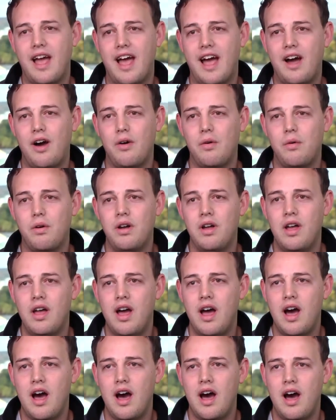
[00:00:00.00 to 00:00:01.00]
at how
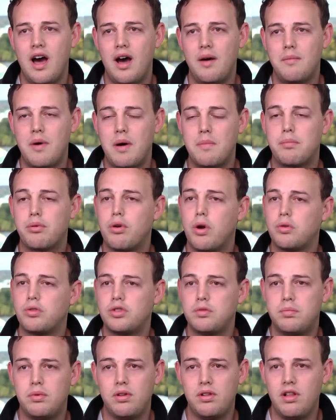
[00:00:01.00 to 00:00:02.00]
Um,
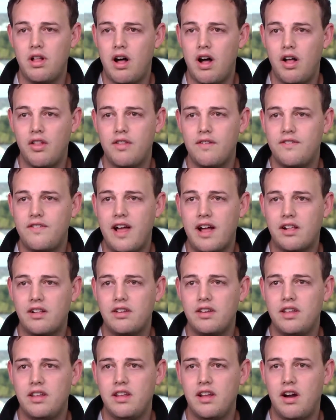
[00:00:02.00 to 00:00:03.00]
approachable all the
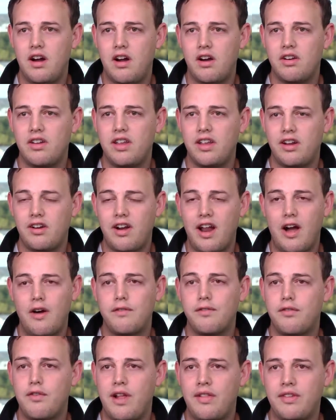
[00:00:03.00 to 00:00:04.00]
faculty are here,
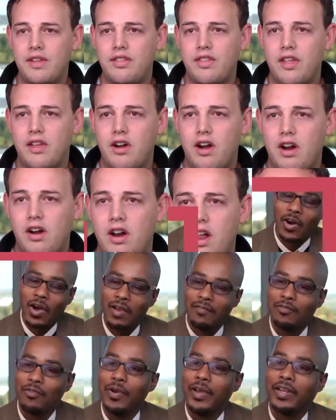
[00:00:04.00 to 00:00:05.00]
how friendly they are.
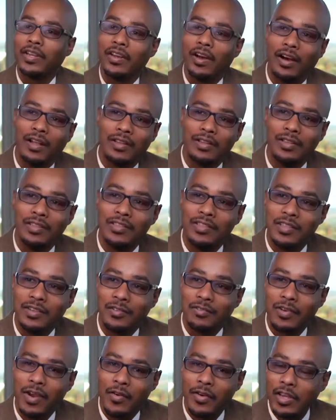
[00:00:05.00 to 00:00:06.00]
I have great colleagues.
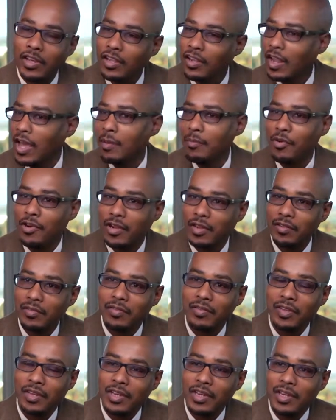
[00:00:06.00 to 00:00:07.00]
They're very
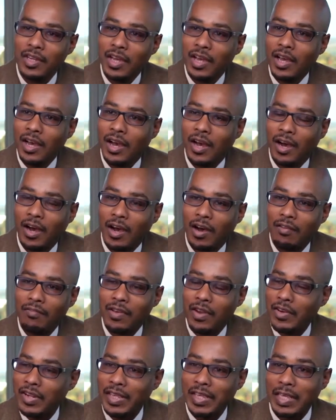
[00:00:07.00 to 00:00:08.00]
collaborative, uh,
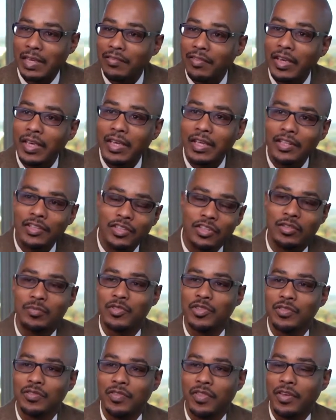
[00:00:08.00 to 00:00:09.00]
very giving in
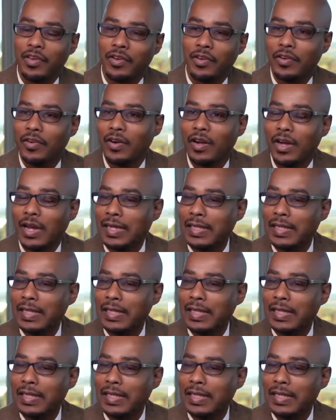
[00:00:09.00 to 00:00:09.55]
terms of their